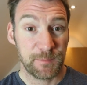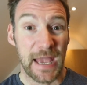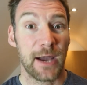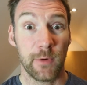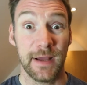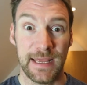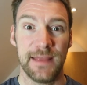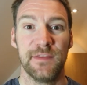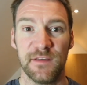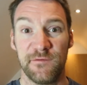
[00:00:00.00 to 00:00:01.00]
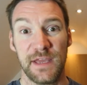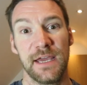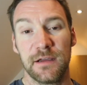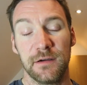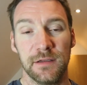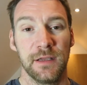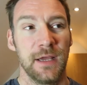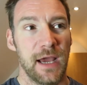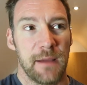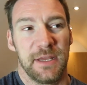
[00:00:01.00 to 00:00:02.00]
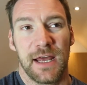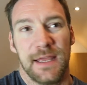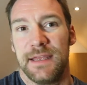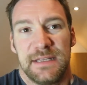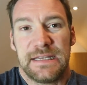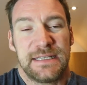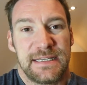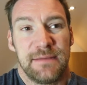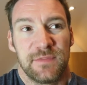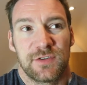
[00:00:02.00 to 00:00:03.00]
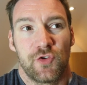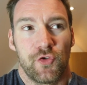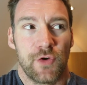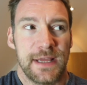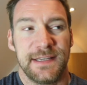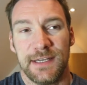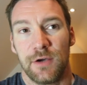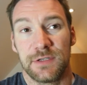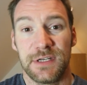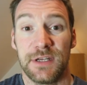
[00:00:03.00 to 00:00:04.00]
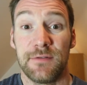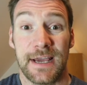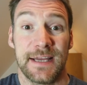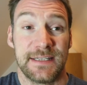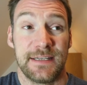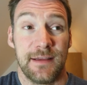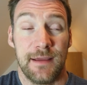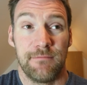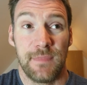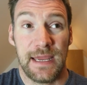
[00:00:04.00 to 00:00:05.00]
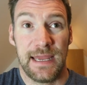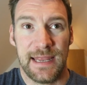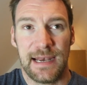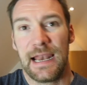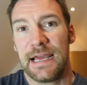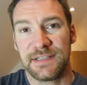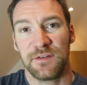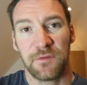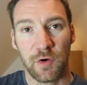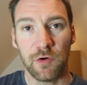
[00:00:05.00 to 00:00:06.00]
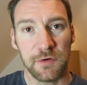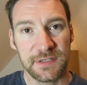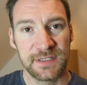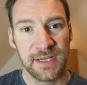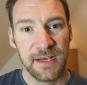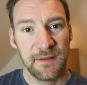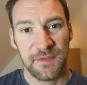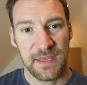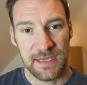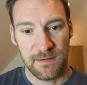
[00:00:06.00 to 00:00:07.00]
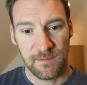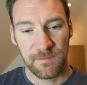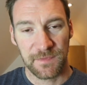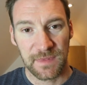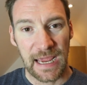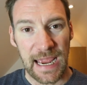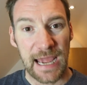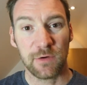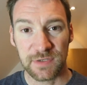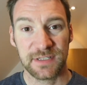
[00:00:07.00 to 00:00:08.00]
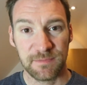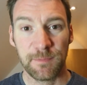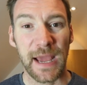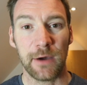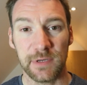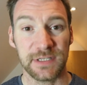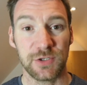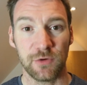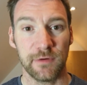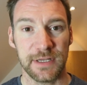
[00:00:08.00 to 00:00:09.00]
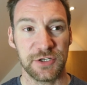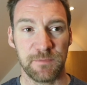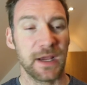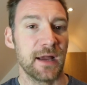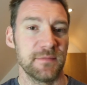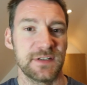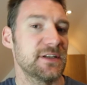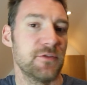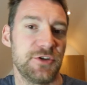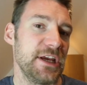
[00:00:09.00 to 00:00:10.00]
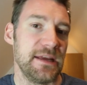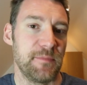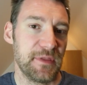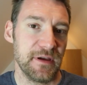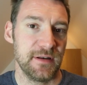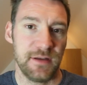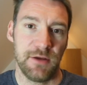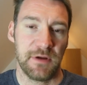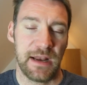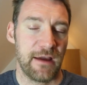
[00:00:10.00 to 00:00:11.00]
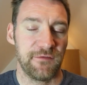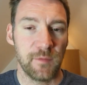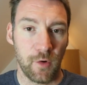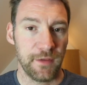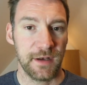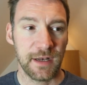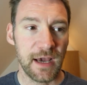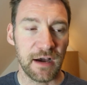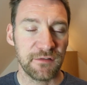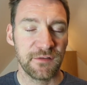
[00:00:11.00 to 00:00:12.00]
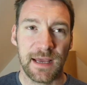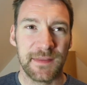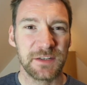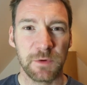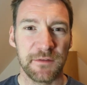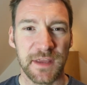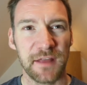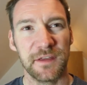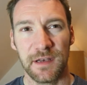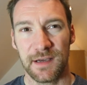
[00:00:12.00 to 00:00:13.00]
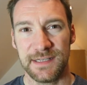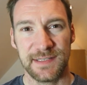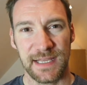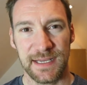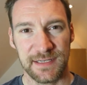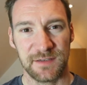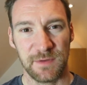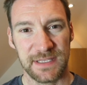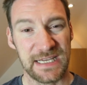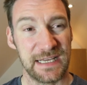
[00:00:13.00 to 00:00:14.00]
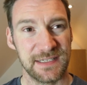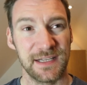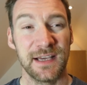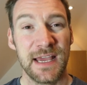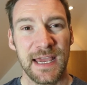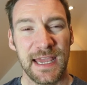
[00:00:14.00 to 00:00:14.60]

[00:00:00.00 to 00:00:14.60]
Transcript: power in the vehicle. I mean, it seems crazy not to do that, unless, of course, the house power storage becomes so cheap that you can have more than enough. And that's one of the other nice things with Tesla,